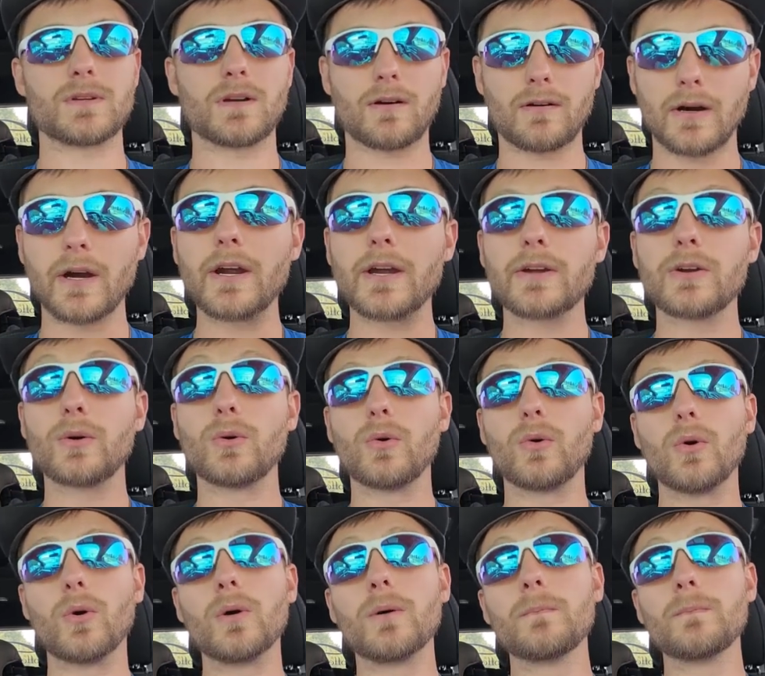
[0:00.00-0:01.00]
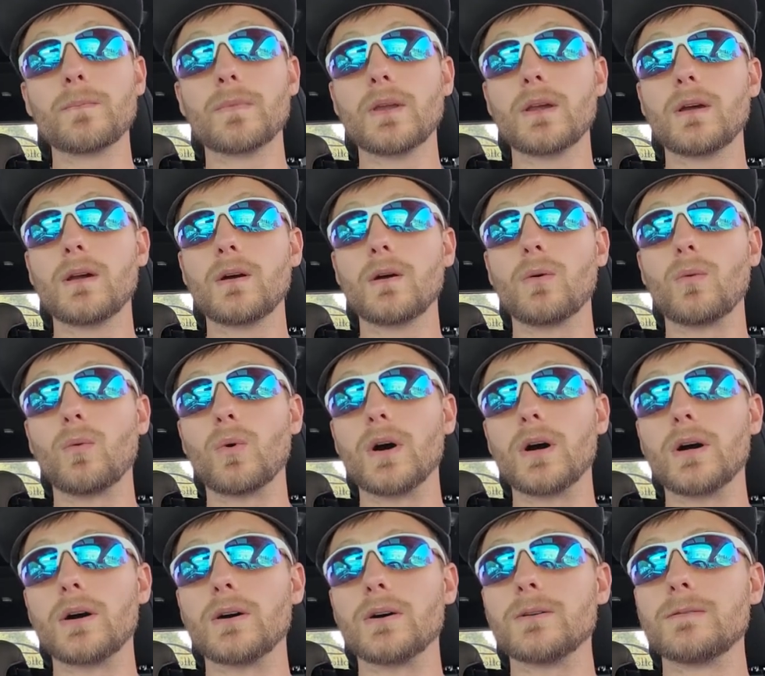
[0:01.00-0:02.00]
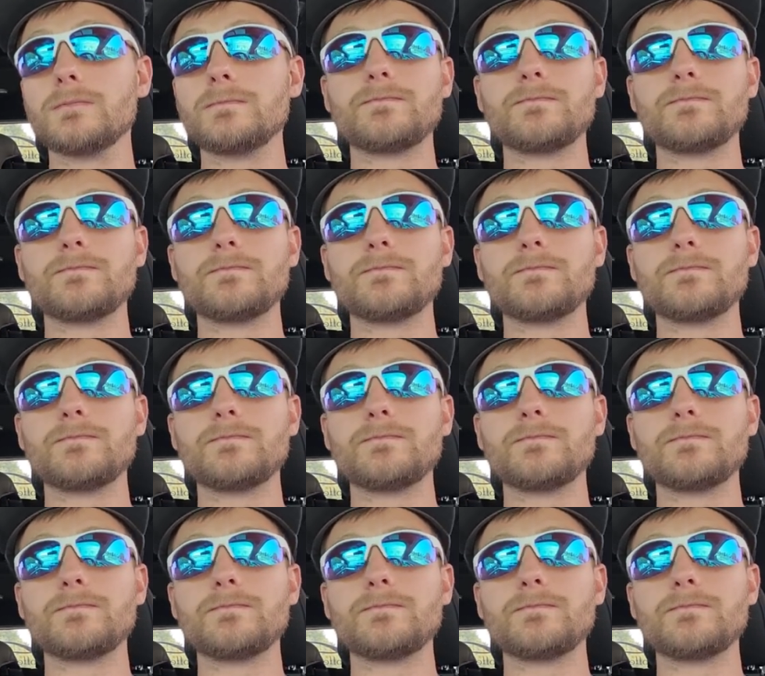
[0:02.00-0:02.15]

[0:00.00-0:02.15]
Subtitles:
All right, cool. Well,